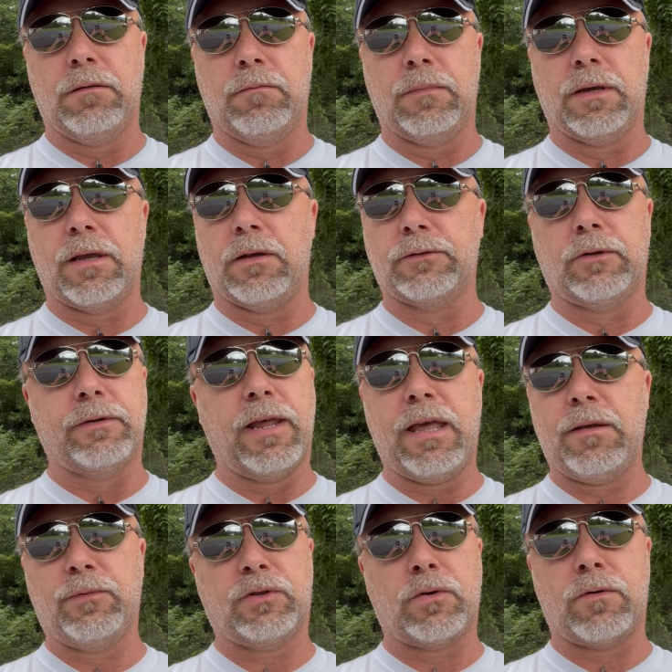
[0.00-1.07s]
Because they're
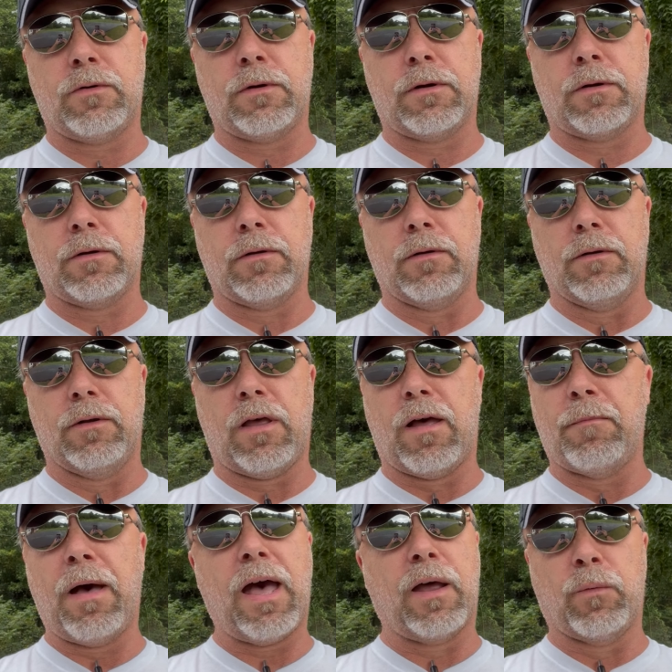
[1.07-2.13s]
damn sure
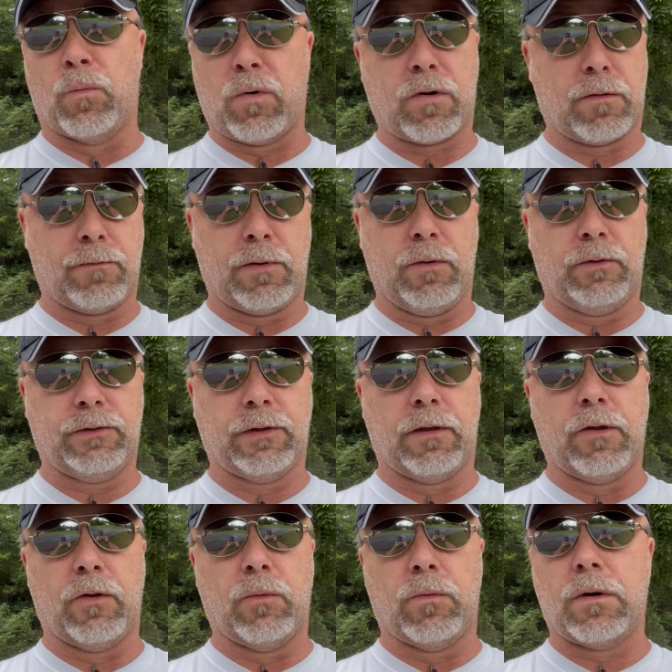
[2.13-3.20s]
not buying work boots to
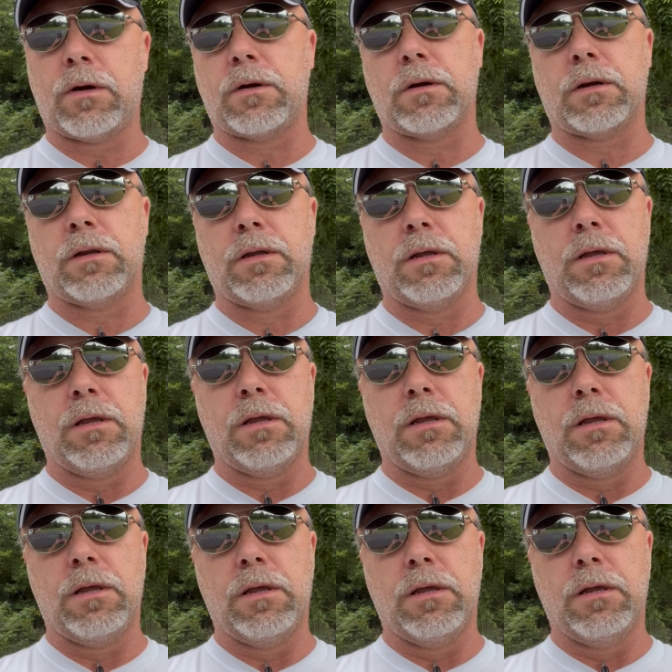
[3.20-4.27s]
go to work.
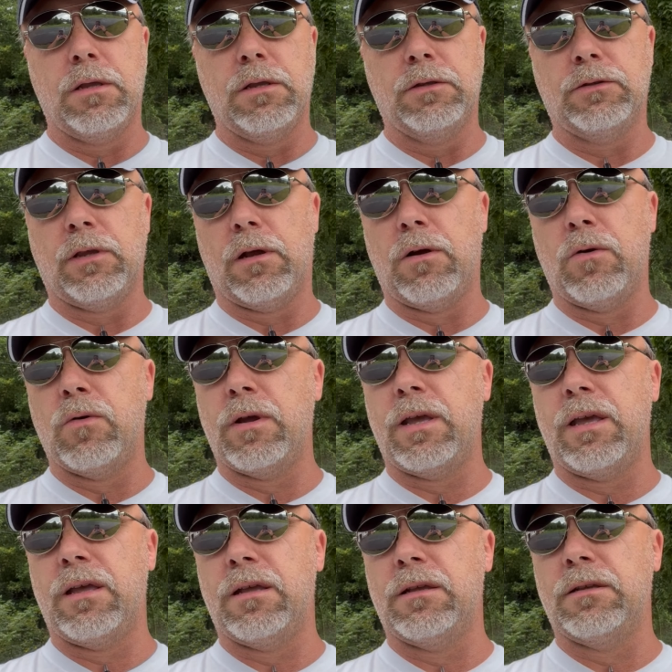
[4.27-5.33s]
So
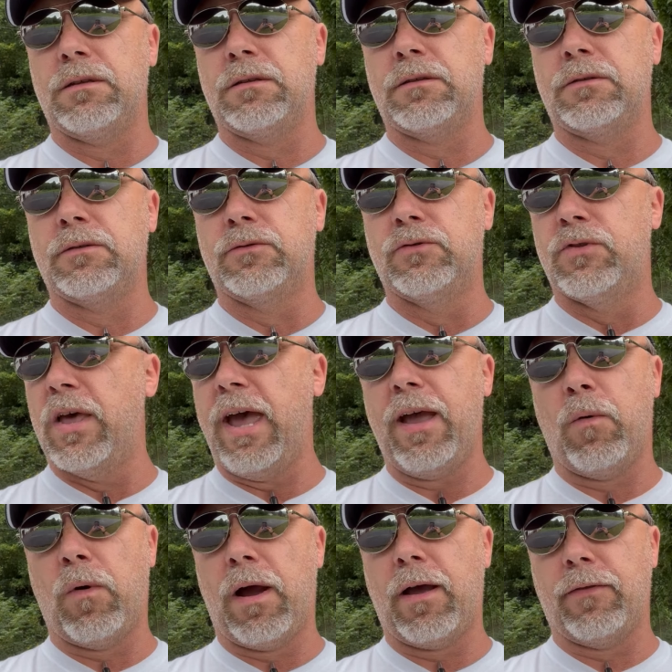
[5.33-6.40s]
is
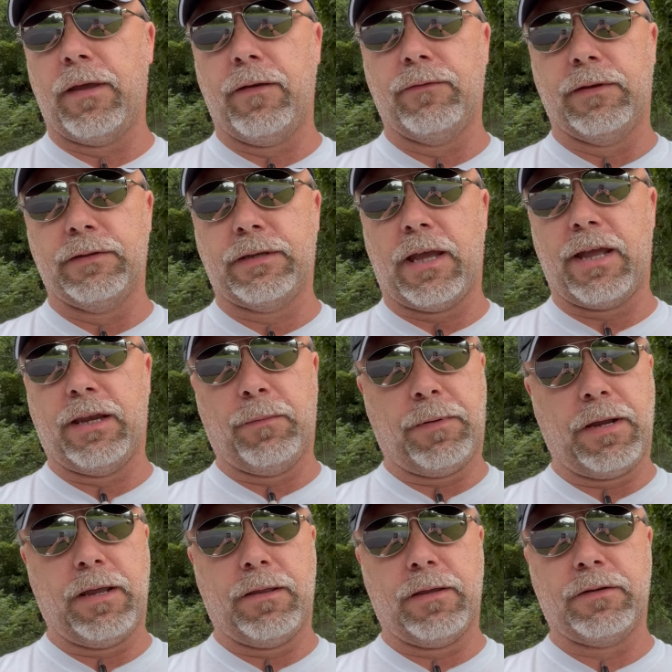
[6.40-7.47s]
that why they've decided to
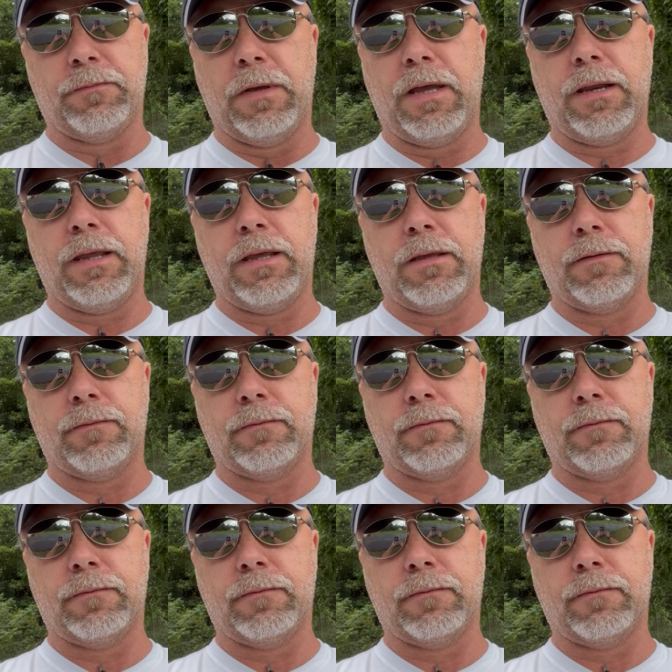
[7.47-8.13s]
pay this money?